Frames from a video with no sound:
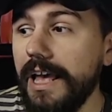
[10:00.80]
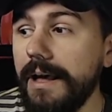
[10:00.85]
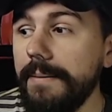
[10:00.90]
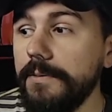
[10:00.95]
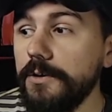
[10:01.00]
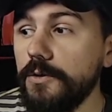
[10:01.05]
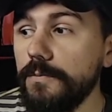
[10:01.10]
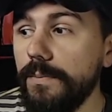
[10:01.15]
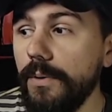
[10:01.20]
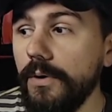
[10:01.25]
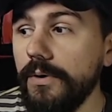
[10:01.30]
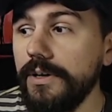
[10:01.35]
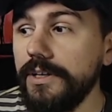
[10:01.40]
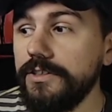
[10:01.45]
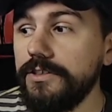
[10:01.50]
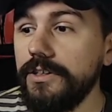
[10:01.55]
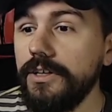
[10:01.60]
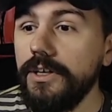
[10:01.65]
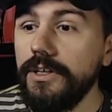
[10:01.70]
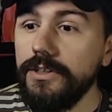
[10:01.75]
damage
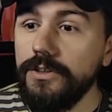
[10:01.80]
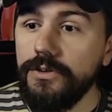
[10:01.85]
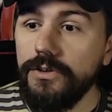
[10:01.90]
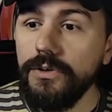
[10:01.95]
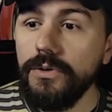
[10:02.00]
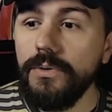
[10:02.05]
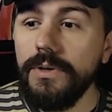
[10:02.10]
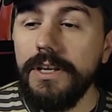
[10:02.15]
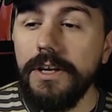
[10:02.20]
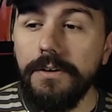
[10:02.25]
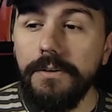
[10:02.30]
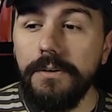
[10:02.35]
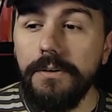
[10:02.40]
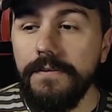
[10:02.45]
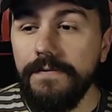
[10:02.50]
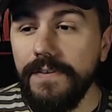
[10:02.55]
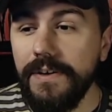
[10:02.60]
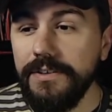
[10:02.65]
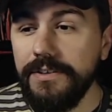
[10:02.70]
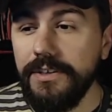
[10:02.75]
bonus to hero
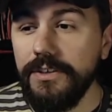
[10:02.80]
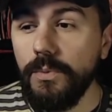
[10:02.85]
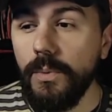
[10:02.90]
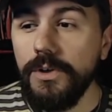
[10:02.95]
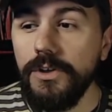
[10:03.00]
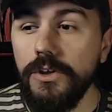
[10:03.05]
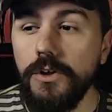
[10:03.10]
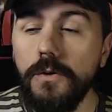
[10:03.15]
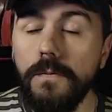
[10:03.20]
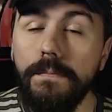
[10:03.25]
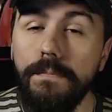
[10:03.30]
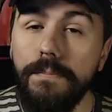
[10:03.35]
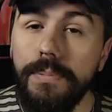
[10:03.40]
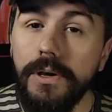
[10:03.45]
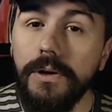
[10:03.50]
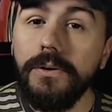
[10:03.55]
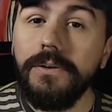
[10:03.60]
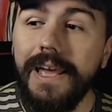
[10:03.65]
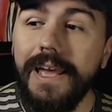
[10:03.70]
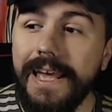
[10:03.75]
defenses when you
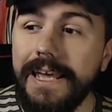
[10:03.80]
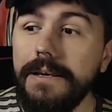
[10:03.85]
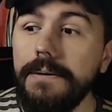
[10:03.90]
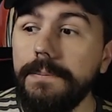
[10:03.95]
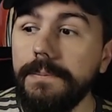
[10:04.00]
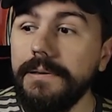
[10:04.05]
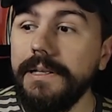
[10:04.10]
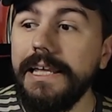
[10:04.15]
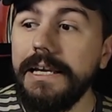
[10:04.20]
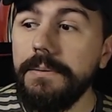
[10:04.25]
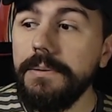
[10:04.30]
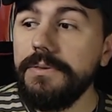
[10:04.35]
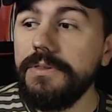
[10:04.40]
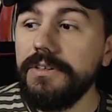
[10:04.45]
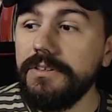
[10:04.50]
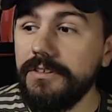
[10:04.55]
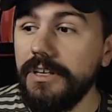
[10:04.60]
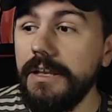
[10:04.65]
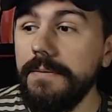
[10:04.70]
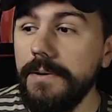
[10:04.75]
build and play with
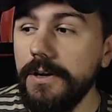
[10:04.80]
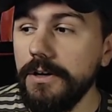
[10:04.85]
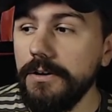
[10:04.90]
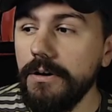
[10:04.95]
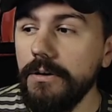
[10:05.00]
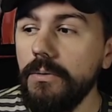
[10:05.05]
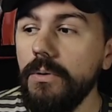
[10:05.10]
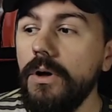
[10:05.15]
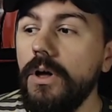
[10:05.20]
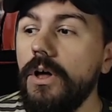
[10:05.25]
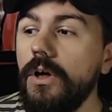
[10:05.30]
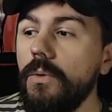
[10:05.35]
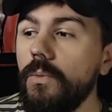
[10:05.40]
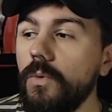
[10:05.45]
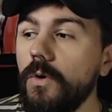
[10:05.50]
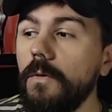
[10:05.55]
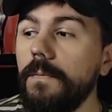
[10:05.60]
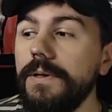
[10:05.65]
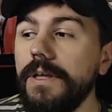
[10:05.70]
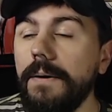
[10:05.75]
the same hero,
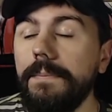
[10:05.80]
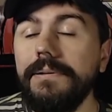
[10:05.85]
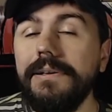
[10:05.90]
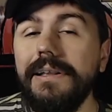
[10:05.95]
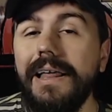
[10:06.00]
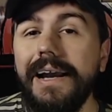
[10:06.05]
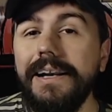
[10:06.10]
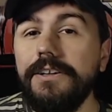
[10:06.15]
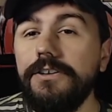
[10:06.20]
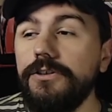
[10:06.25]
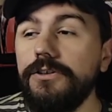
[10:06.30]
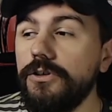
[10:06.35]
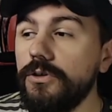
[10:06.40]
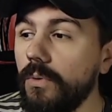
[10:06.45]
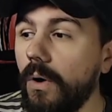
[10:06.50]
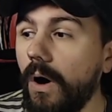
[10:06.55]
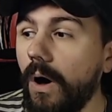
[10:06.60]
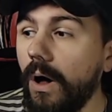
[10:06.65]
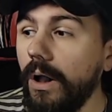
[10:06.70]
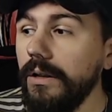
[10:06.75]
will be applied
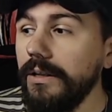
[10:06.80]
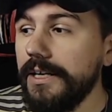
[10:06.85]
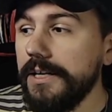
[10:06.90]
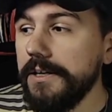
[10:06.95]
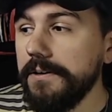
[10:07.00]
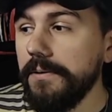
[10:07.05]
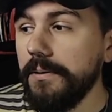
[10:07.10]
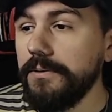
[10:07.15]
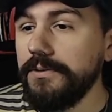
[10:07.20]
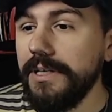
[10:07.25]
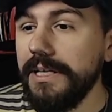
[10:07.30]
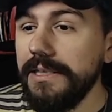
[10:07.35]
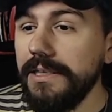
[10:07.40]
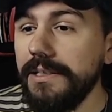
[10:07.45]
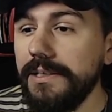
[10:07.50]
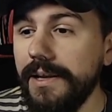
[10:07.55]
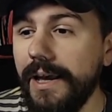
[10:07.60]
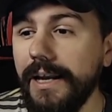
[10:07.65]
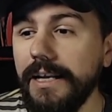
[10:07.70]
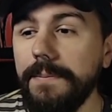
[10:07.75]
to all heroes in
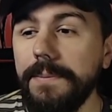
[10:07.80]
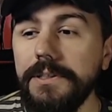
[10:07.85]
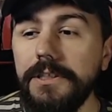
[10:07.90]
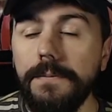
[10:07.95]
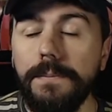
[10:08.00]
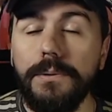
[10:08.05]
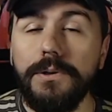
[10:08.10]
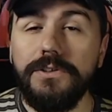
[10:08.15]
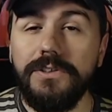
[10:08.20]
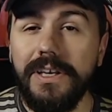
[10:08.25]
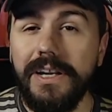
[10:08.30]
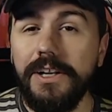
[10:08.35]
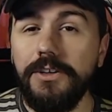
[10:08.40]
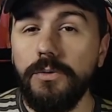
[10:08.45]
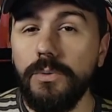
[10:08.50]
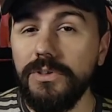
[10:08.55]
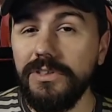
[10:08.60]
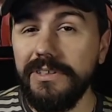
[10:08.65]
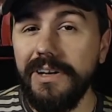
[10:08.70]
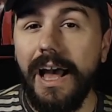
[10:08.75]
the deck, but the
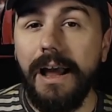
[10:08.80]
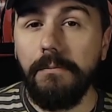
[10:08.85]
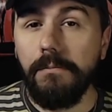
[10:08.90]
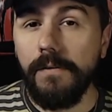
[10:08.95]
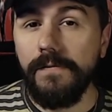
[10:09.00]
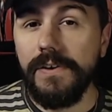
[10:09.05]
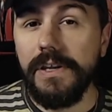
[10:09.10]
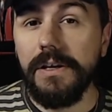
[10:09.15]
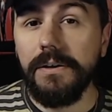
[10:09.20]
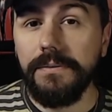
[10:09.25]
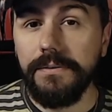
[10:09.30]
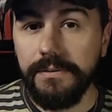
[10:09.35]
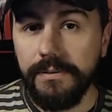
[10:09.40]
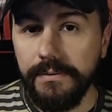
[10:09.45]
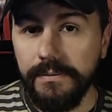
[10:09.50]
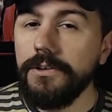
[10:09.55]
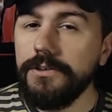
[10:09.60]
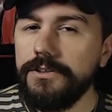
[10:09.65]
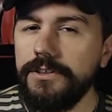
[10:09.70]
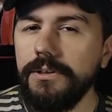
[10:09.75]
percentage was not revealed.
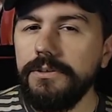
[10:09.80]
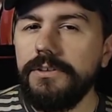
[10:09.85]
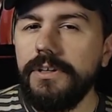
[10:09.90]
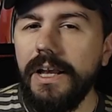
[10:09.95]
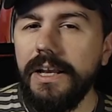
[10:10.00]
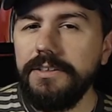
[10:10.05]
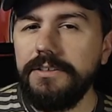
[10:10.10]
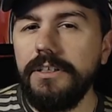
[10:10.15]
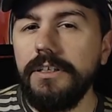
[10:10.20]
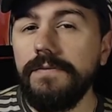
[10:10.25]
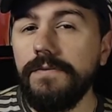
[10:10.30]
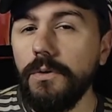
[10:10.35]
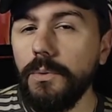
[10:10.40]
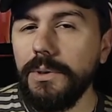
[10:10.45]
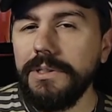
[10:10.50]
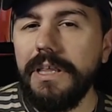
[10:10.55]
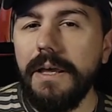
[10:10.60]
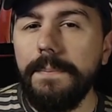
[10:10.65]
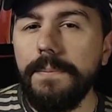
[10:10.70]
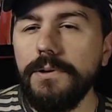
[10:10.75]
They're still testing for
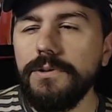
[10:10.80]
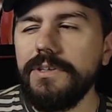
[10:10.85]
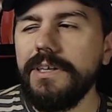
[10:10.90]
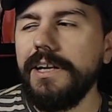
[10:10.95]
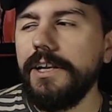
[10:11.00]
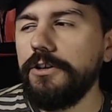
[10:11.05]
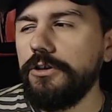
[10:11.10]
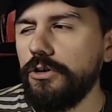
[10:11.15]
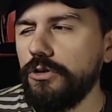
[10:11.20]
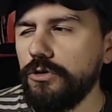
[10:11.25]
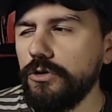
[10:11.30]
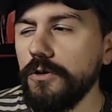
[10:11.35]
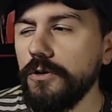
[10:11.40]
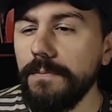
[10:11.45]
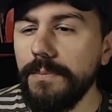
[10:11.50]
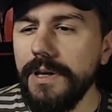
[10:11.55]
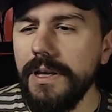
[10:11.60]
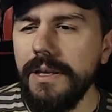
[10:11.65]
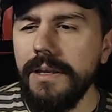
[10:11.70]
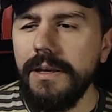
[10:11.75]
what that percentage
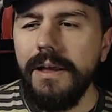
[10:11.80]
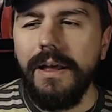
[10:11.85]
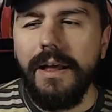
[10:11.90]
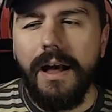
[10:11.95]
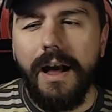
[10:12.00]
should be.